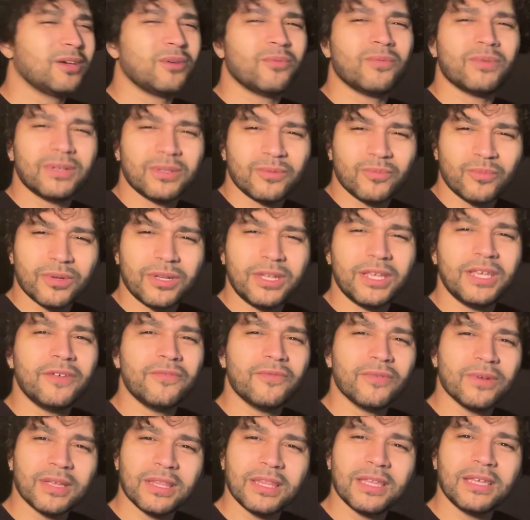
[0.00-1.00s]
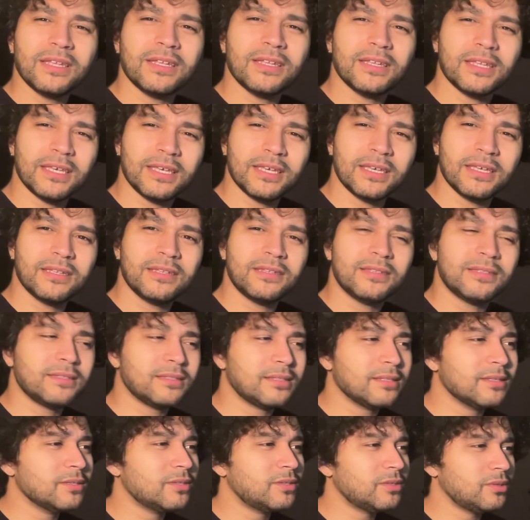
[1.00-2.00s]
would would he really need
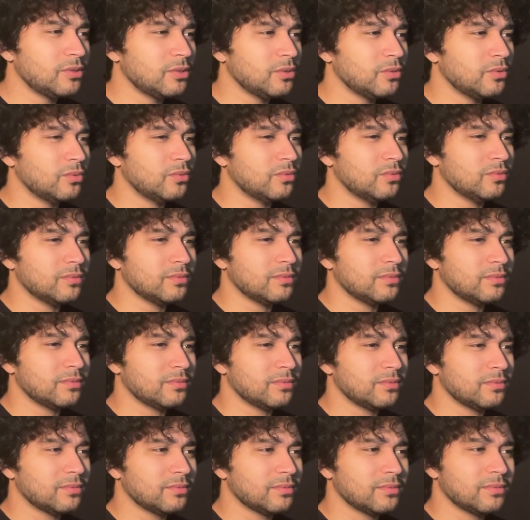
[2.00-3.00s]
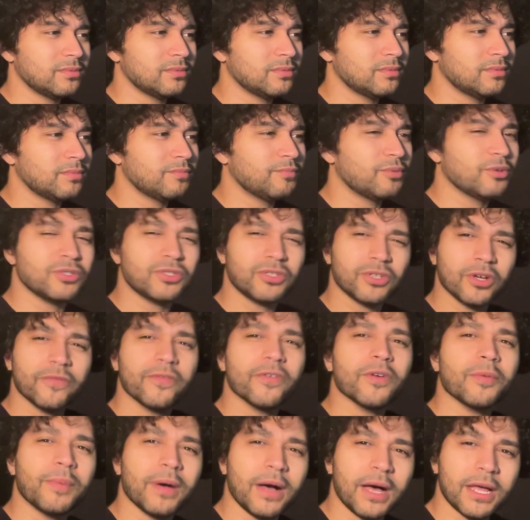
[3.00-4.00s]
to preserve
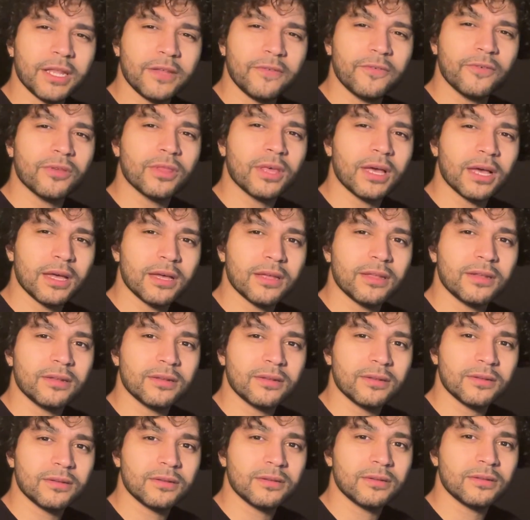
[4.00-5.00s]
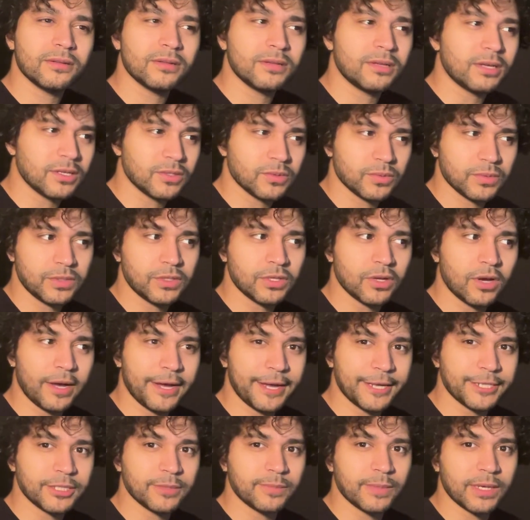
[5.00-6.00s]
her body for that? Because we saw
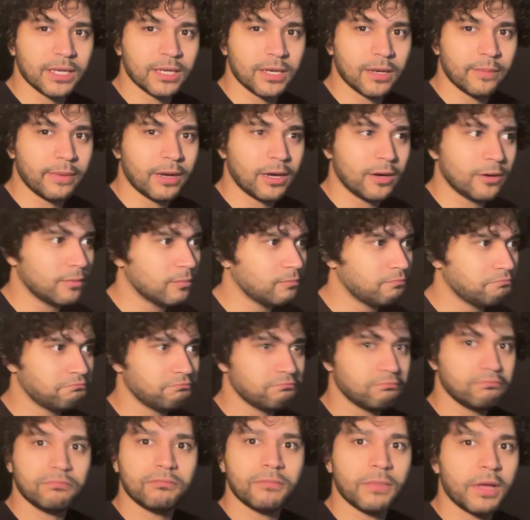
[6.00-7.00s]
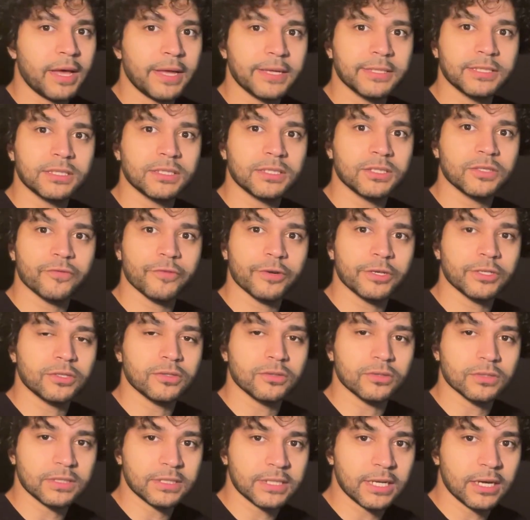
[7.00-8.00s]
Hajime come out as his
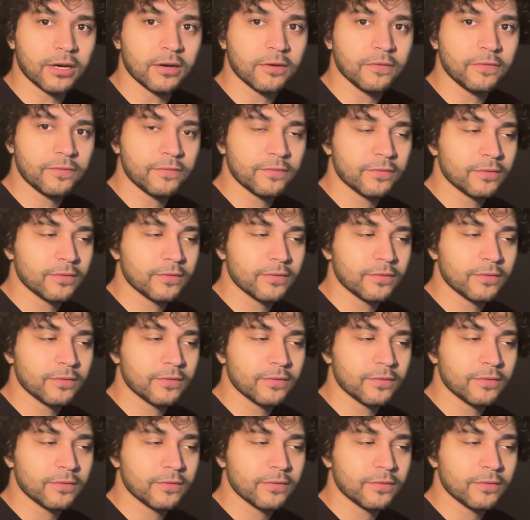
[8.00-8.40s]
original self,